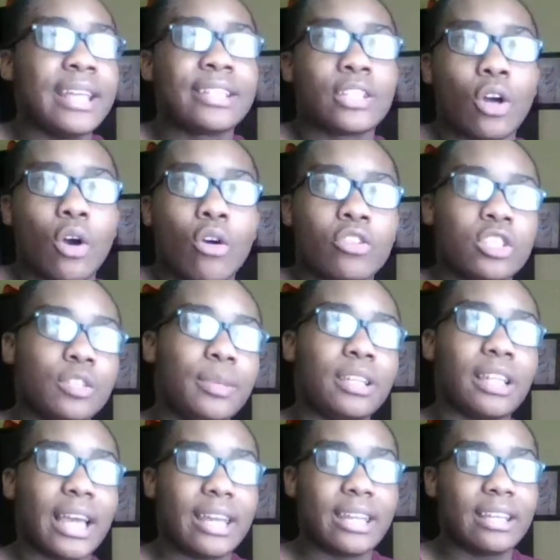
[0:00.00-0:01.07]
it's
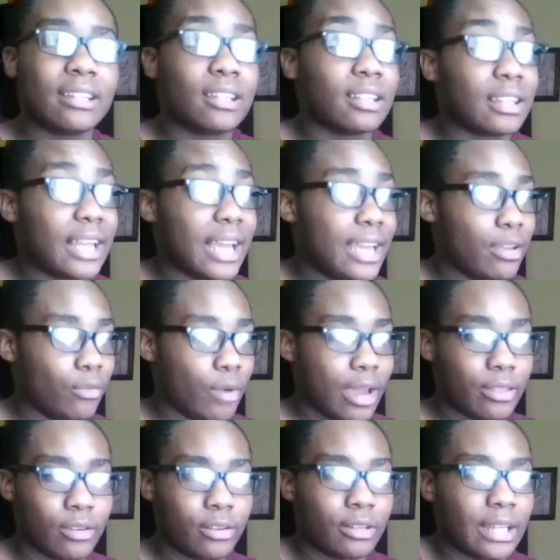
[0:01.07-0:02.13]
RGB light
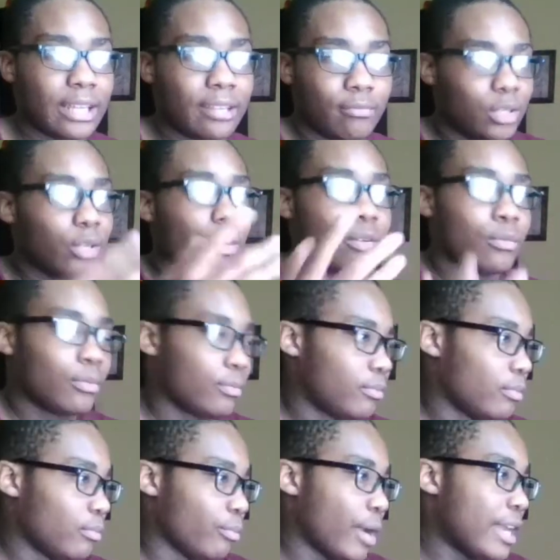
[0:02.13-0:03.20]
rather, like, you know,
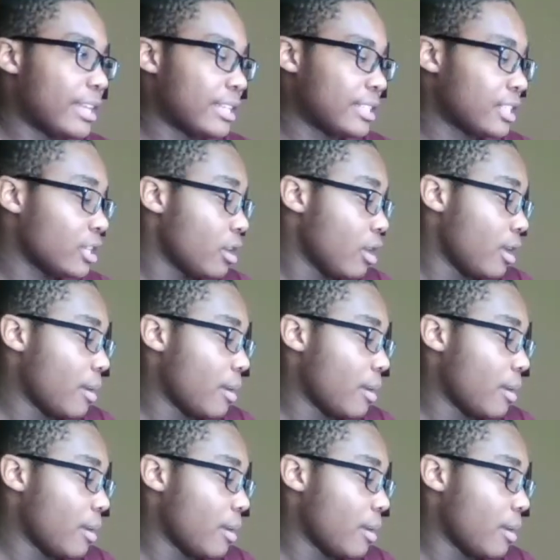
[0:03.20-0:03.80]
brightness,